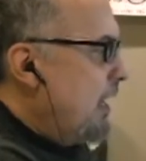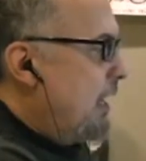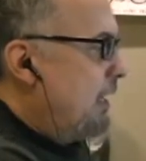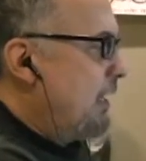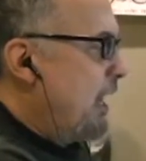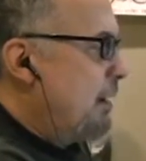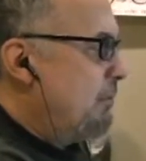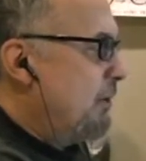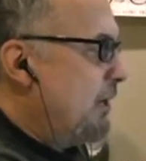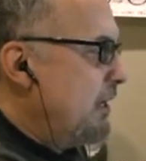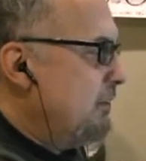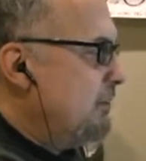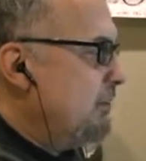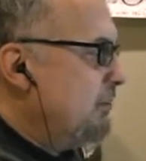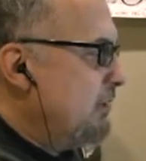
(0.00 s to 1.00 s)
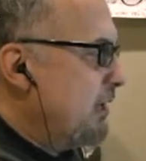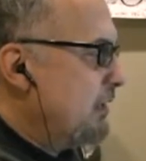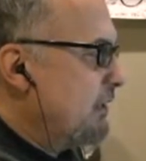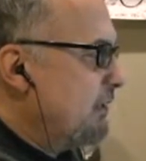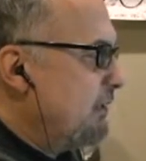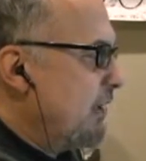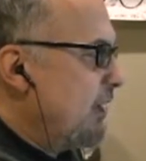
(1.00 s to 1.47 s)
and apprehensions
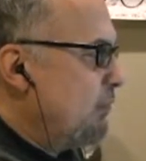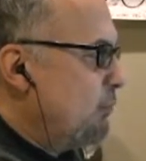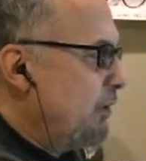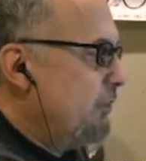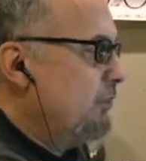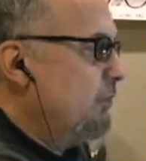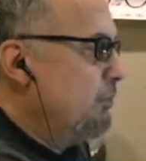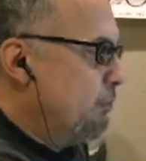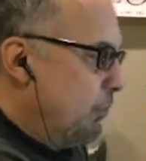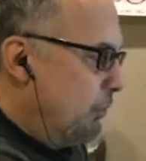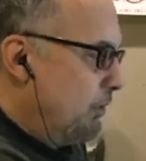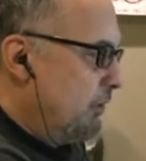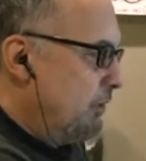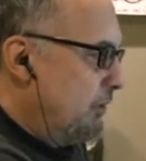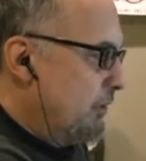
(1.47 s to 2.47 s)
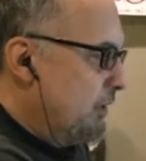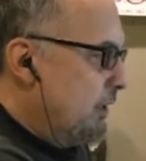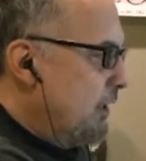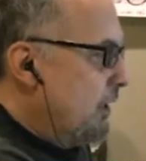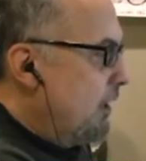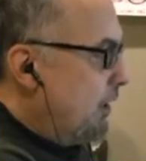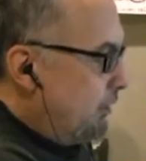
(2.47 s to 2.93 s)
at the southwestern border
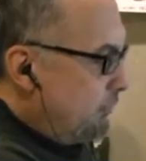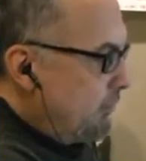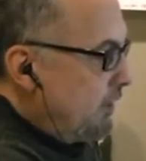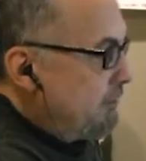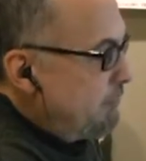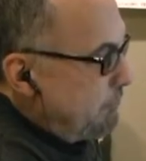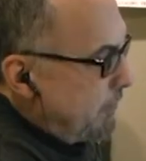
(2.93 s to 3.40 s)
a rough